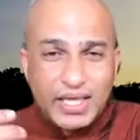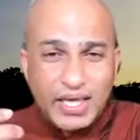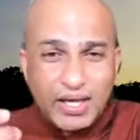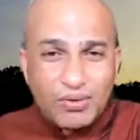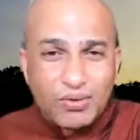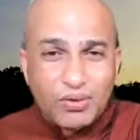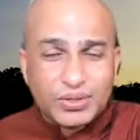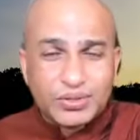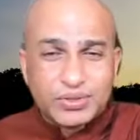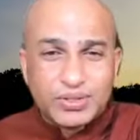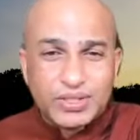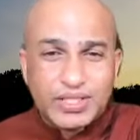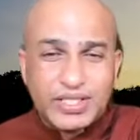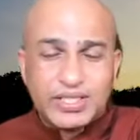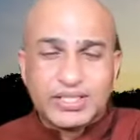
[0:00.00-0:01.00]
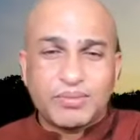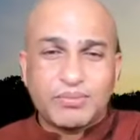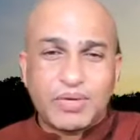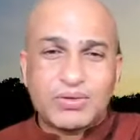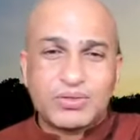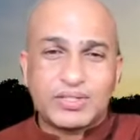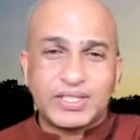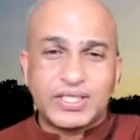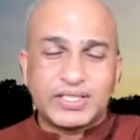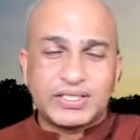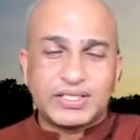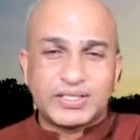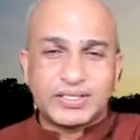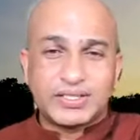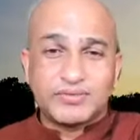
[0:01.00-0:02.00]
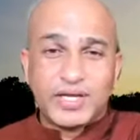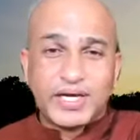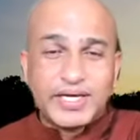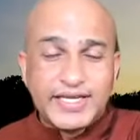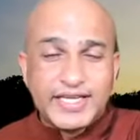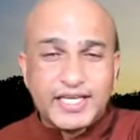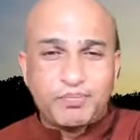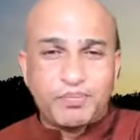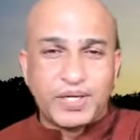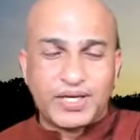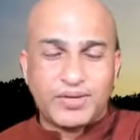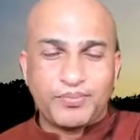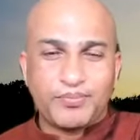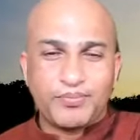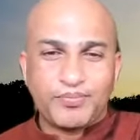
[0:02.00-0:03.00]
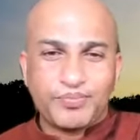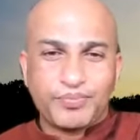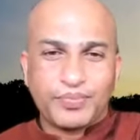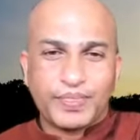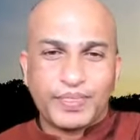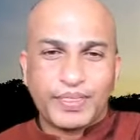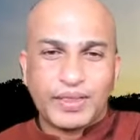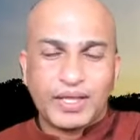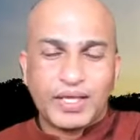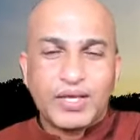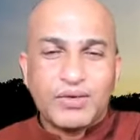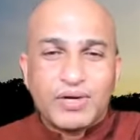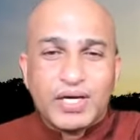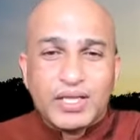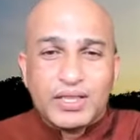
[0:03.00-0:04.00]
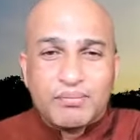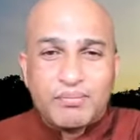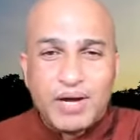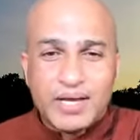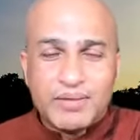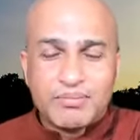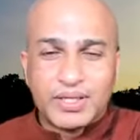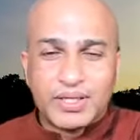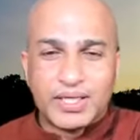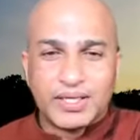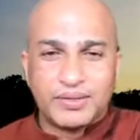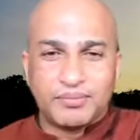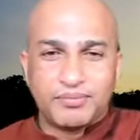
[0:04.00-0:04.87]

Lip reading: they also teach about this very deeply, even in the Bible.